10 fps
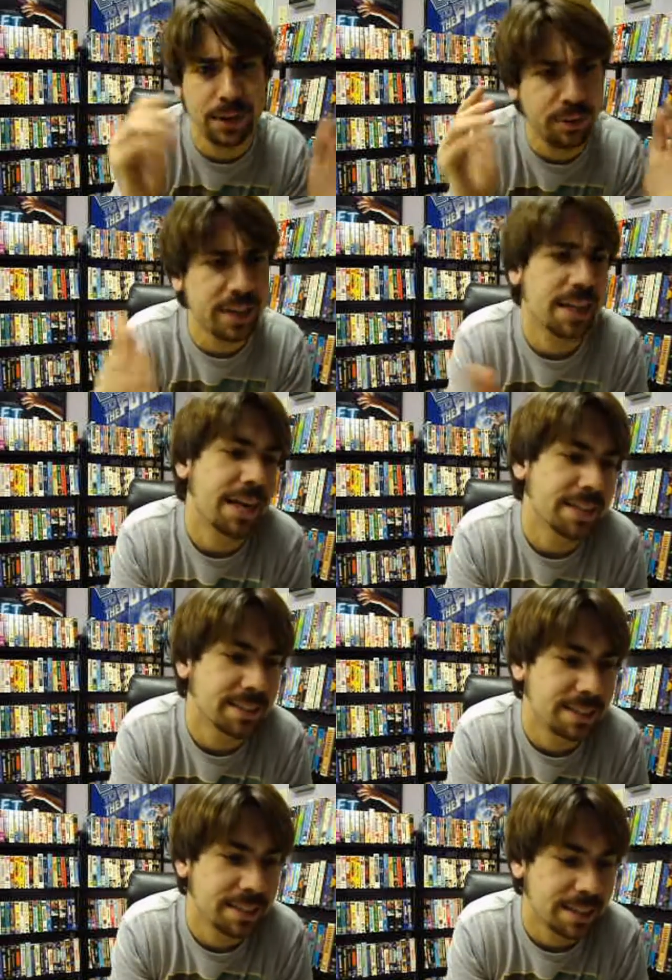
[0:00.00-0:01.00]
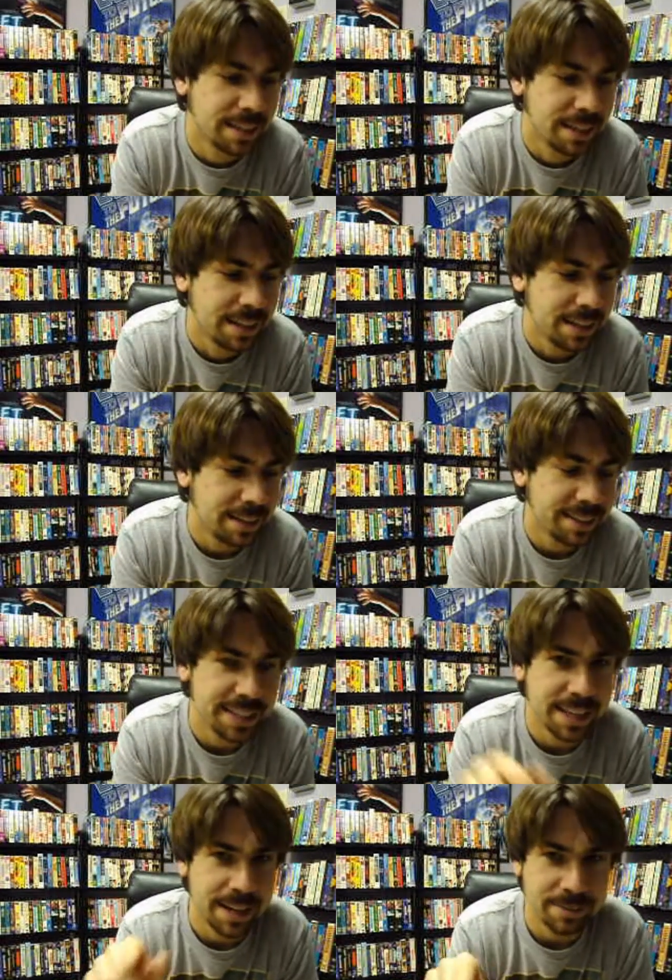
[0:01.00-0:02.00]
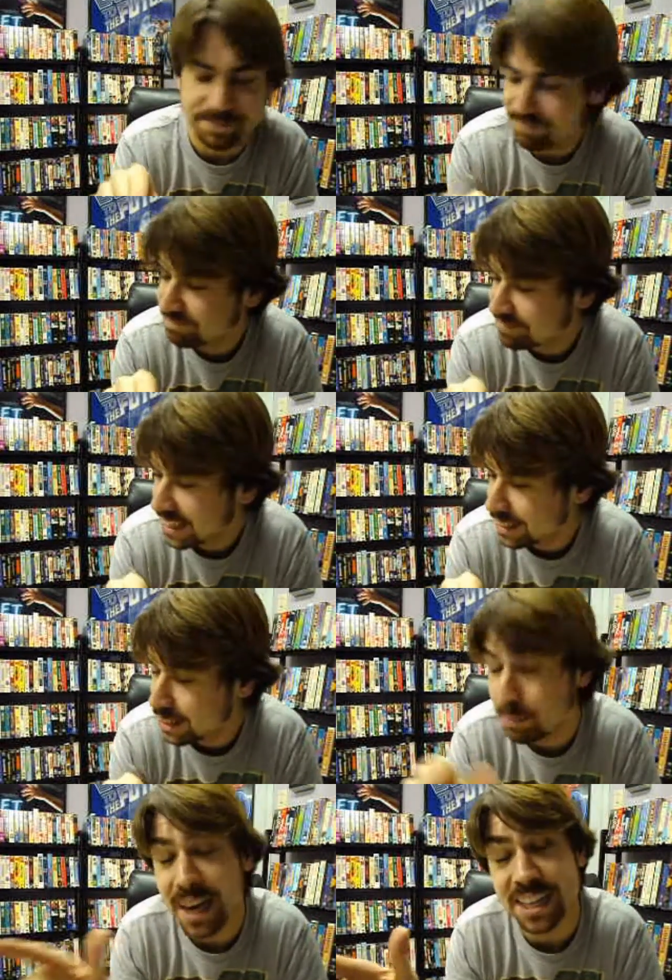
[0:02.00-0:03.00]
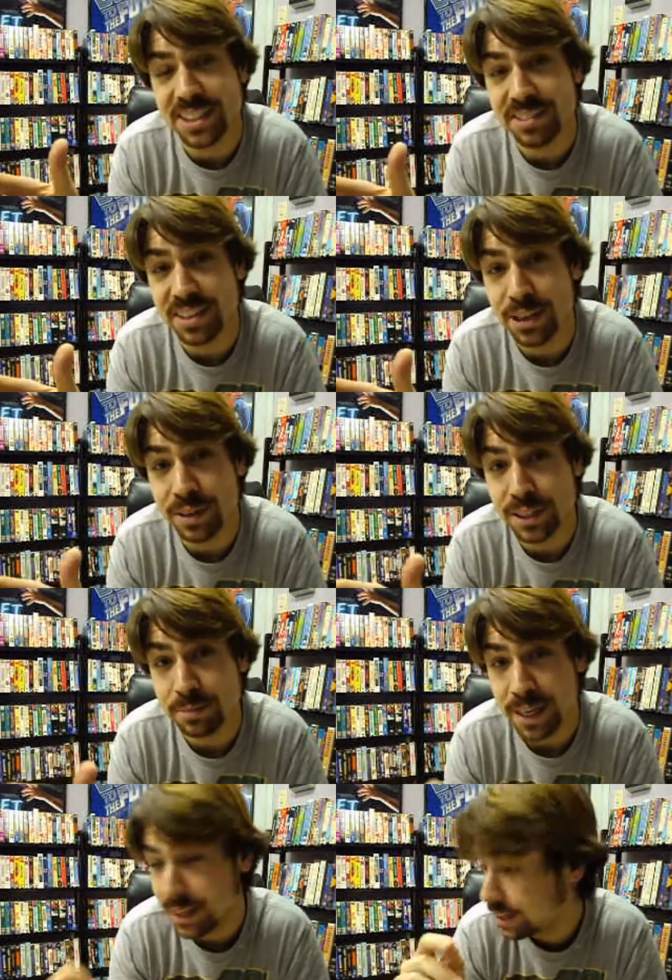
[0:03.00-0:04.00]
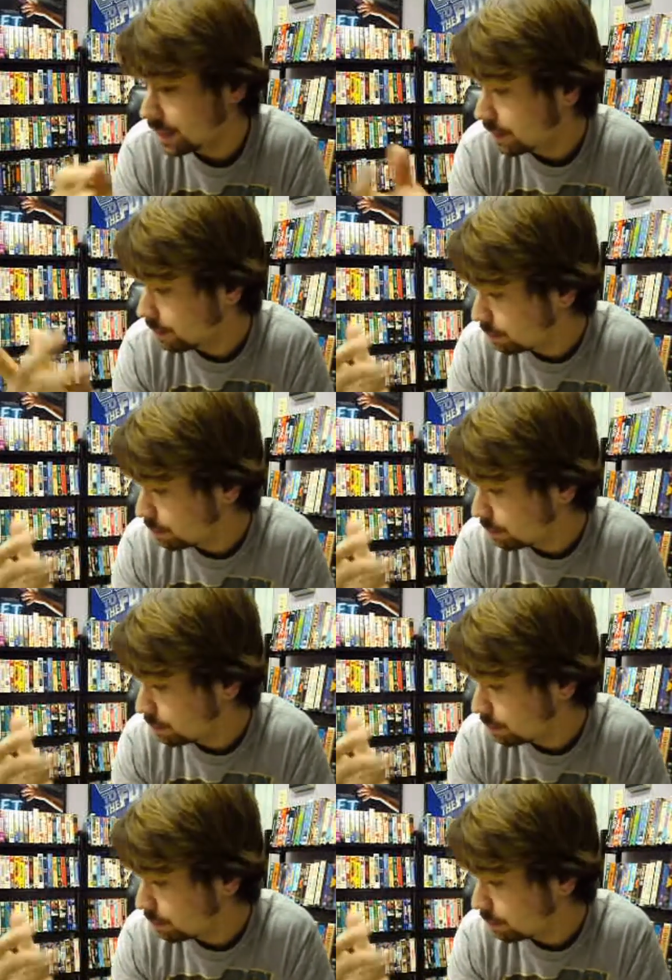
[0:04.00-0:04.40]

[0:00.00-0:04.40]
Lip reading: I realized the unpackaging video I just made, the